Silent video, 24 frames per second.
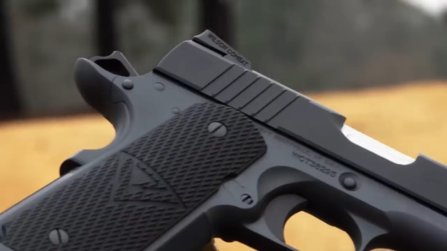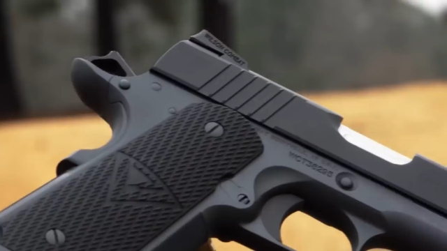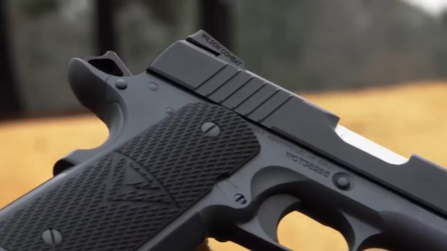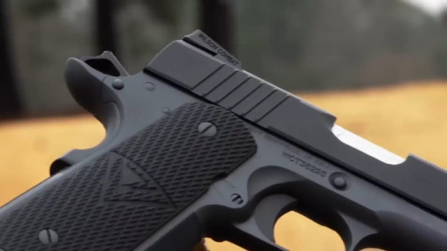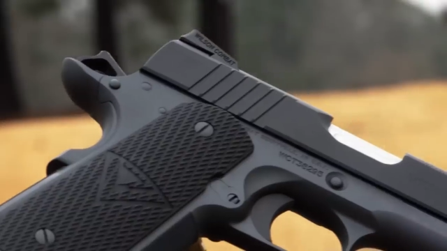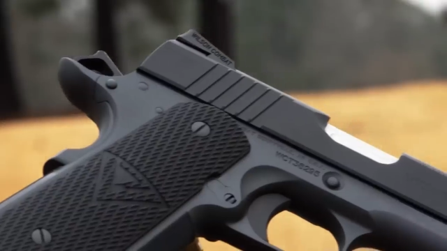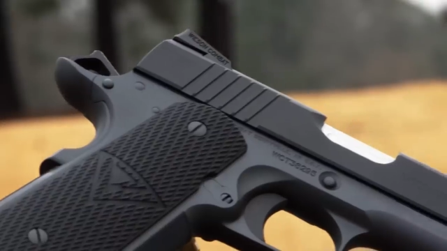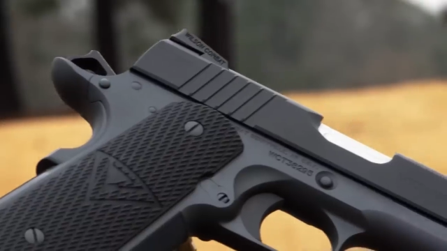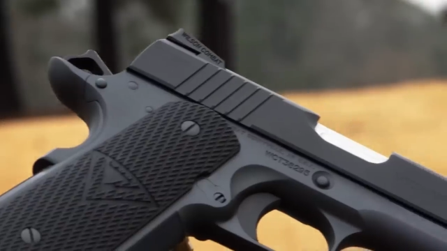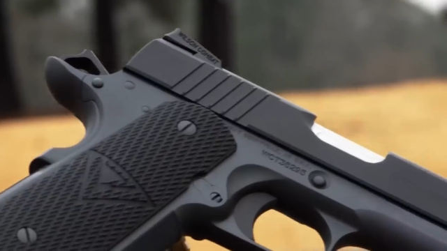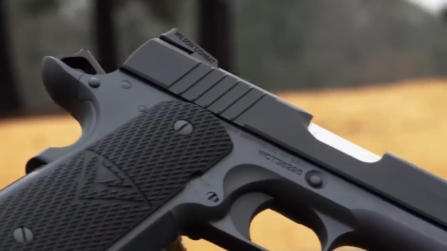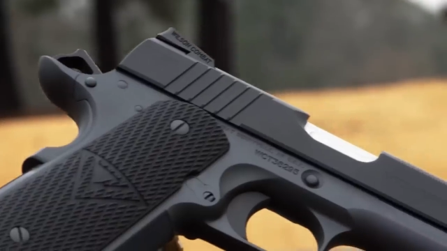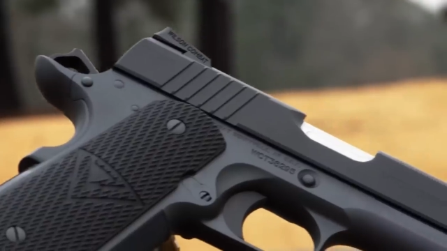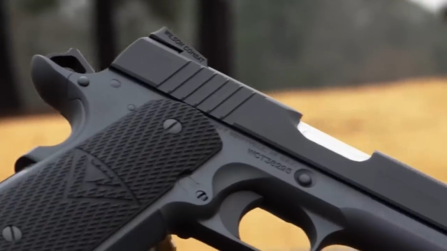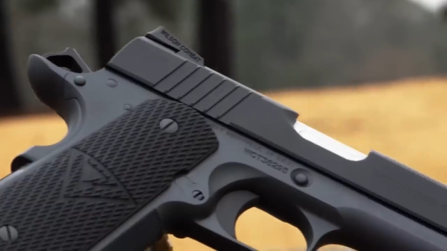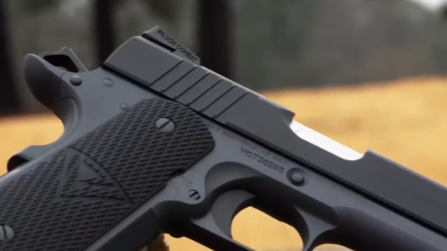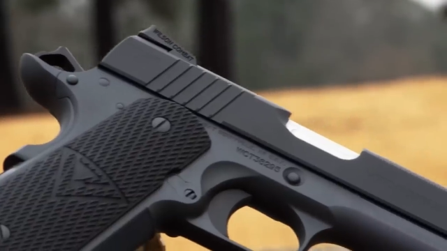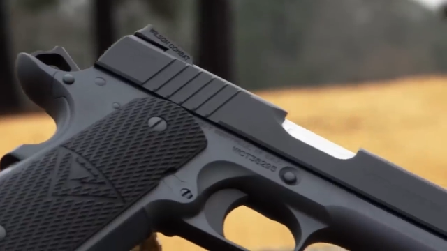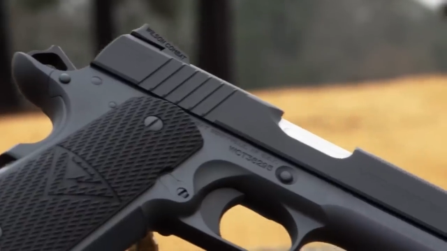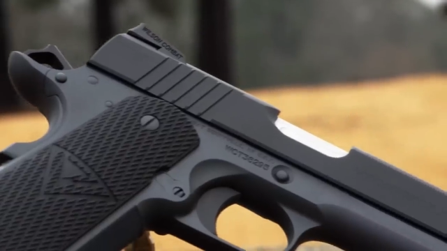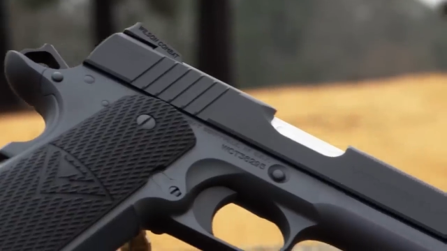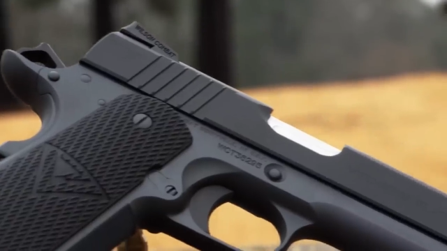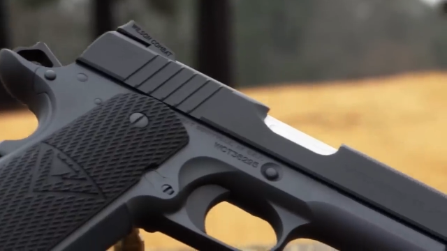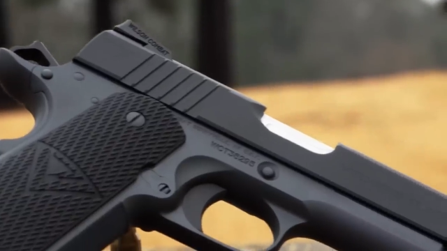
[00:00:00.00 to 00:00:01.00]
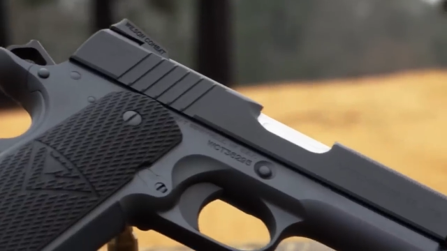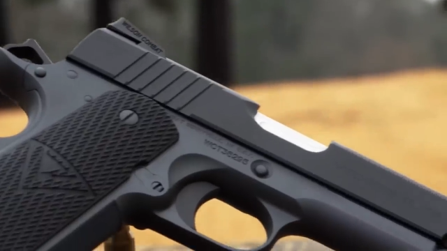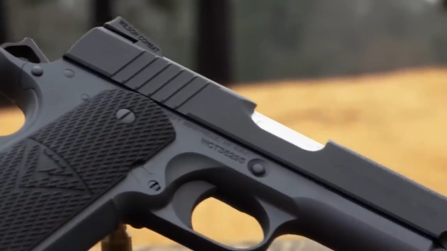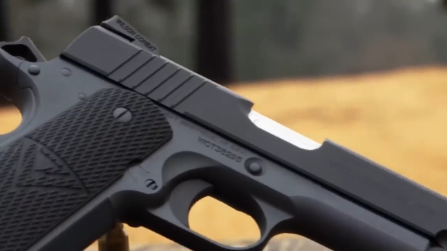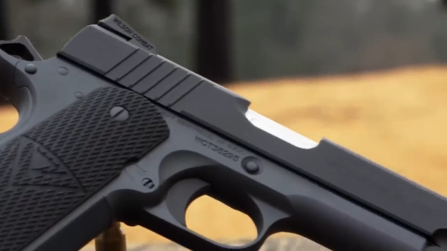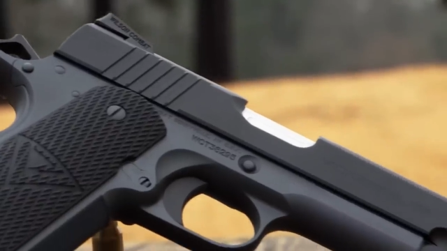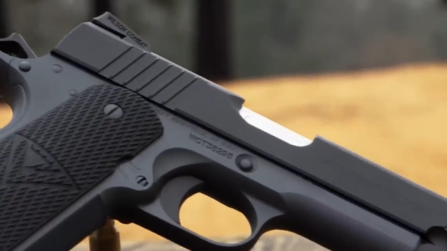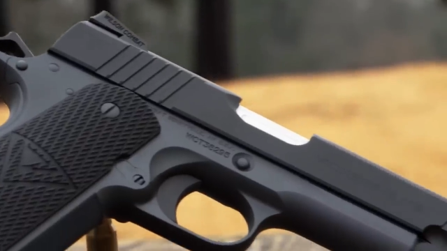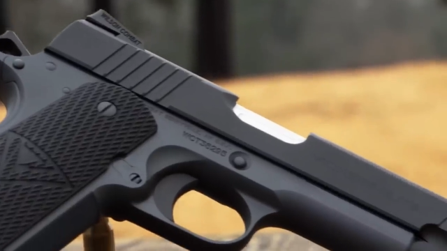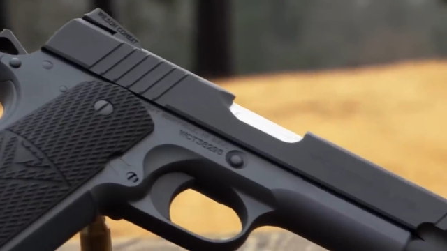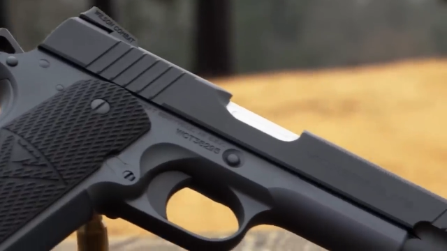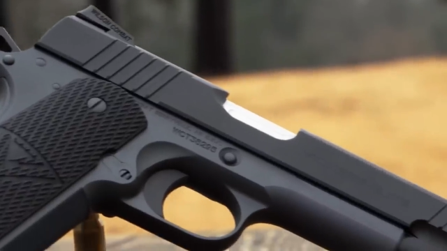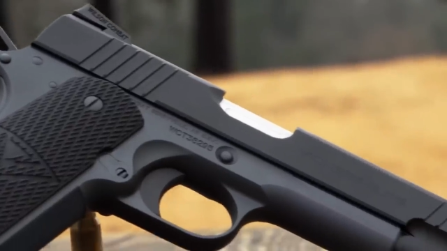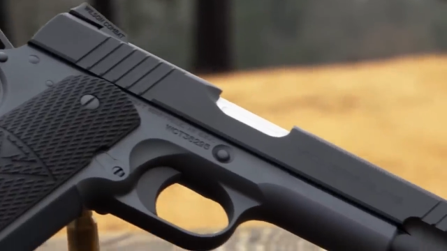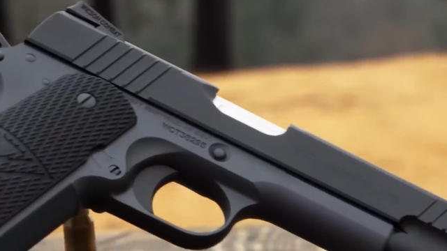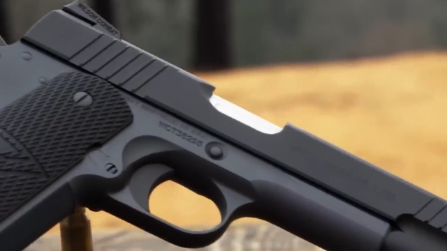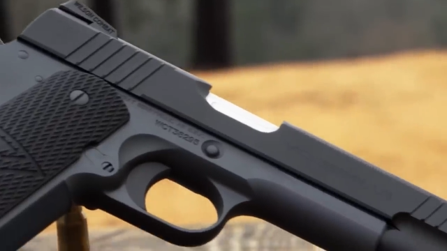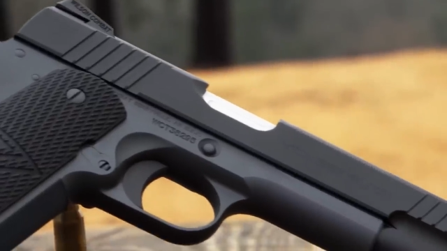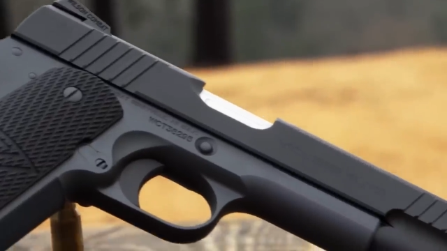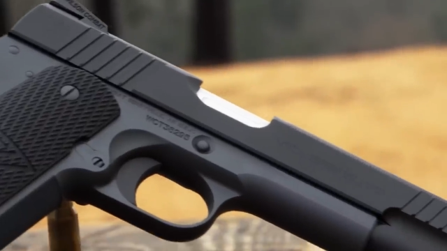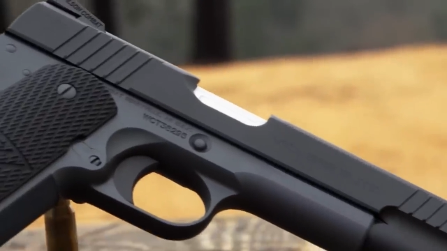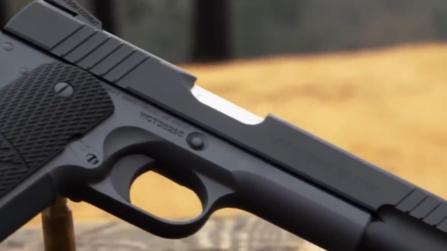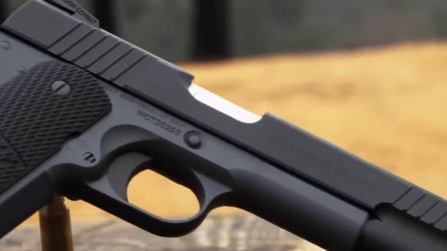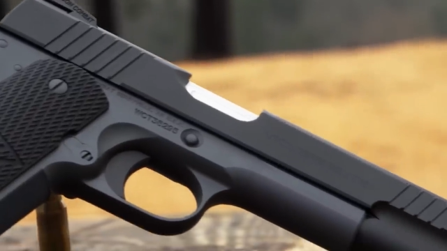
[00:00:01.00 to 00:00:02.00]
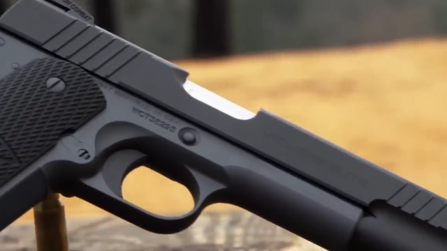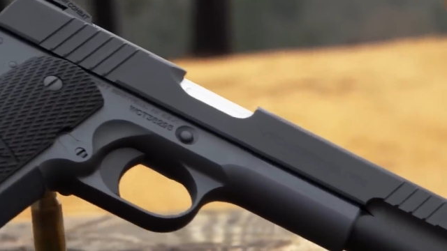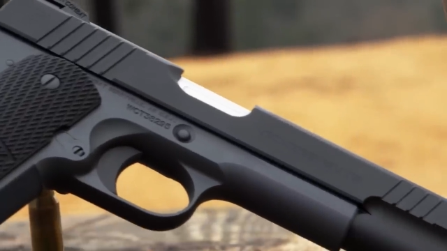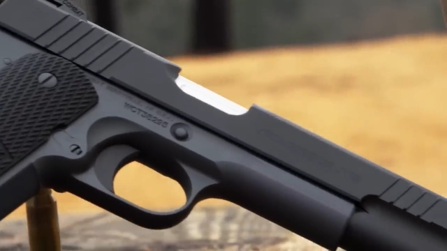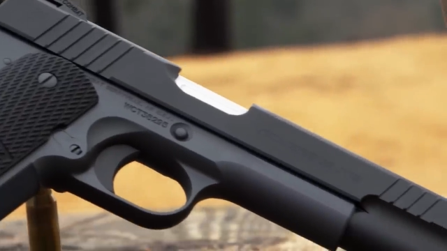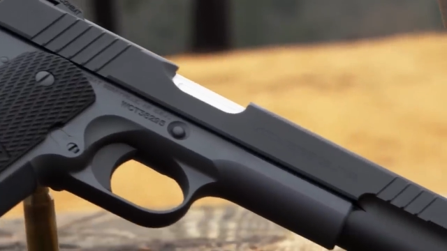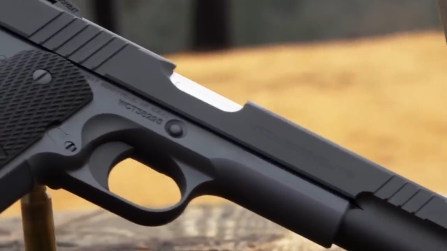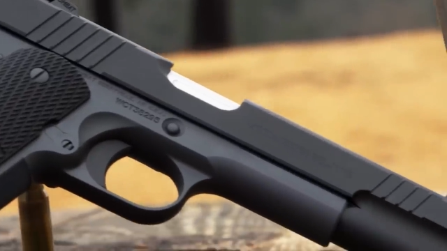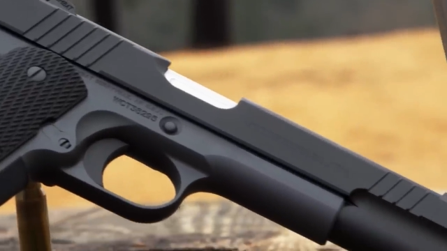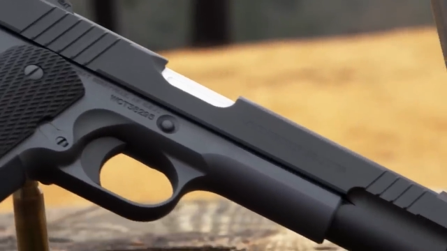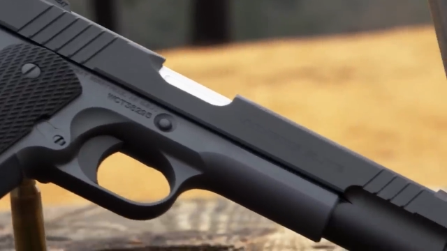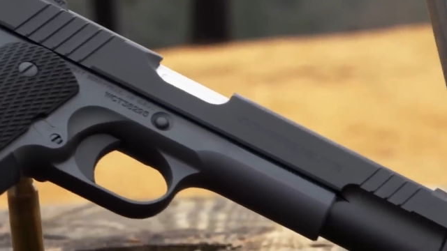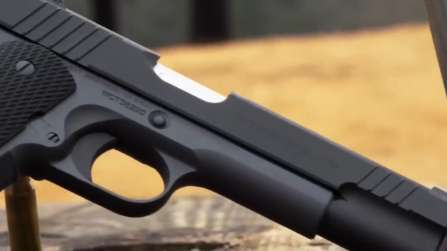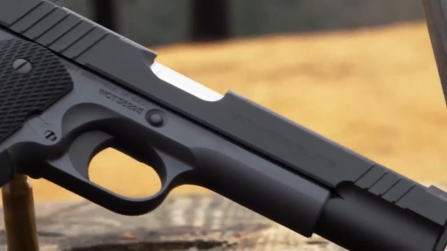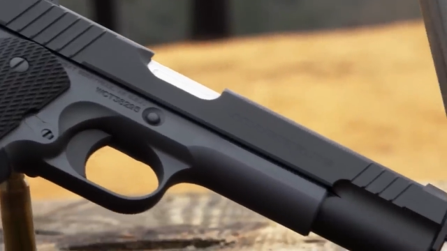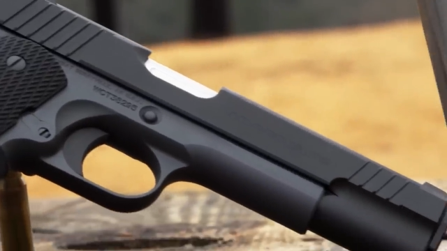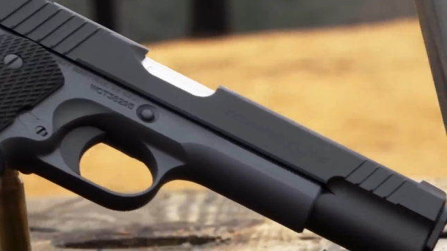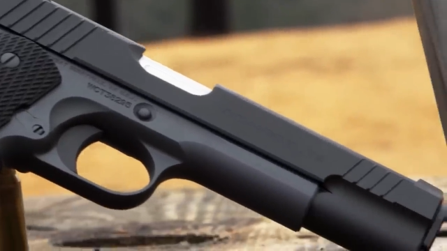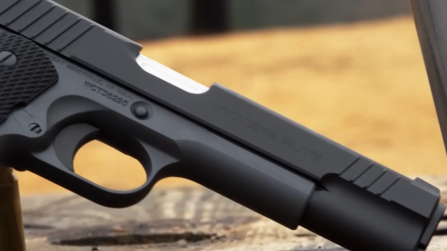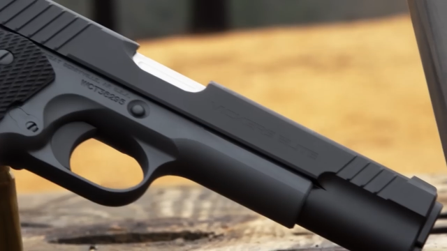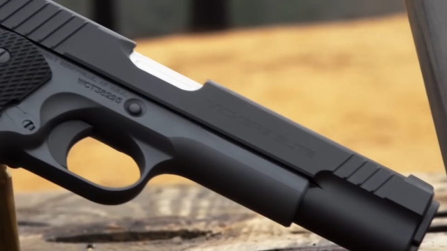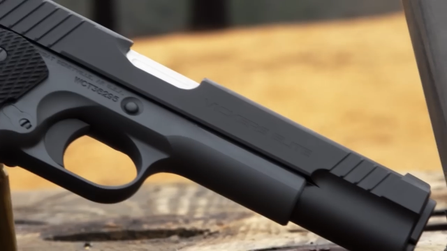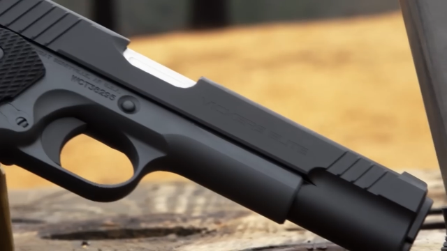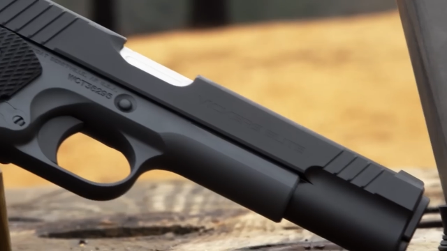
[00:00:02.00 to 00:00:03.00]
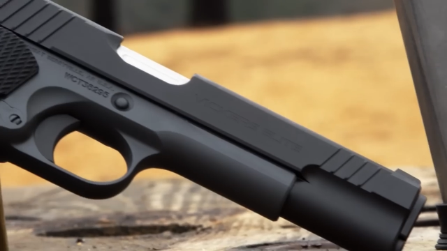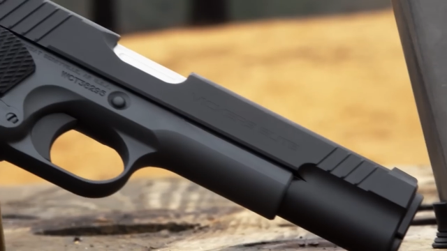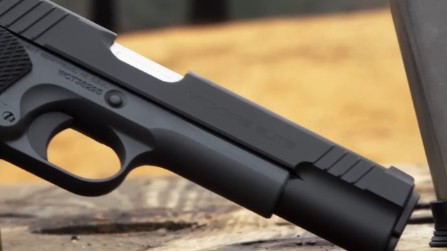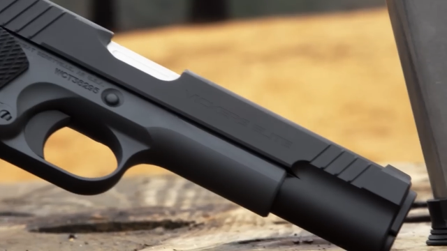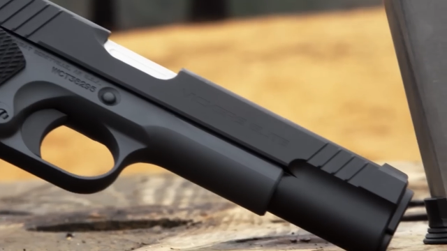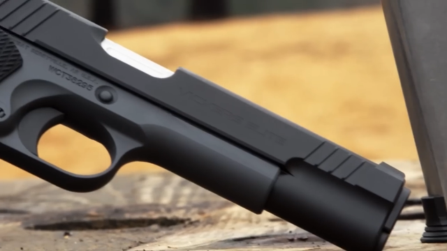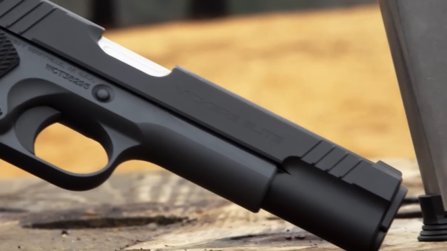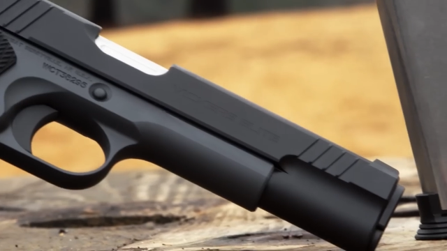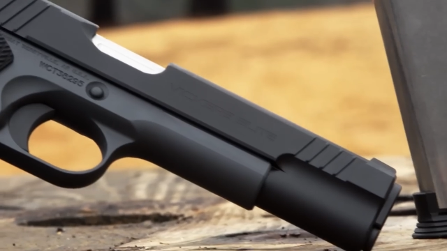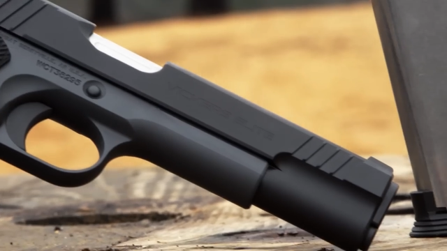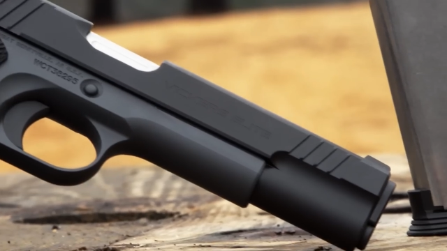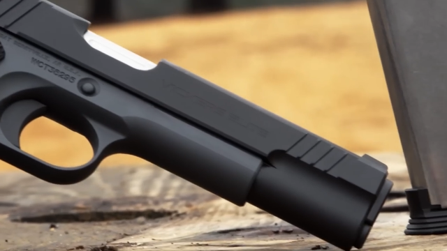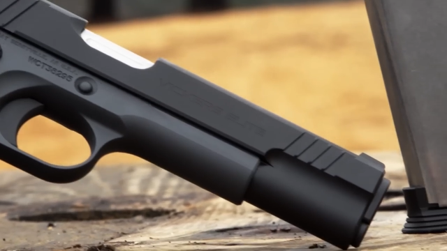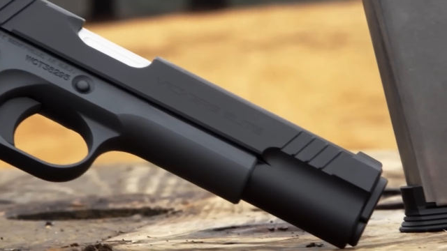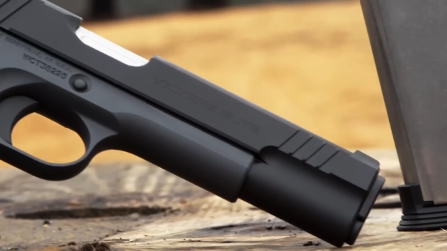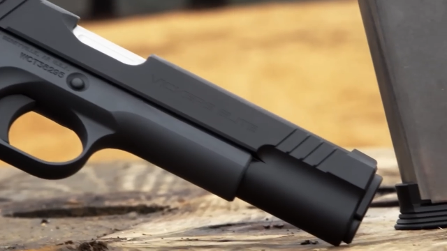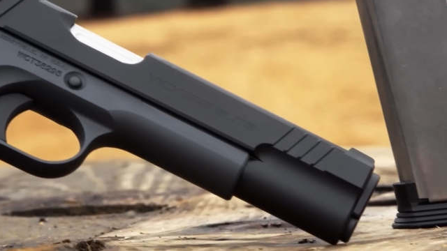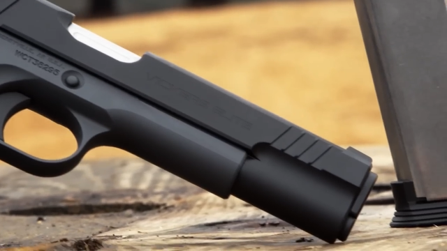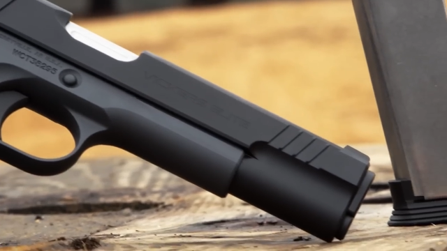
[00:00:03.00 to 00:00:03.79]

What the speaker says: [unreadable: no face in view]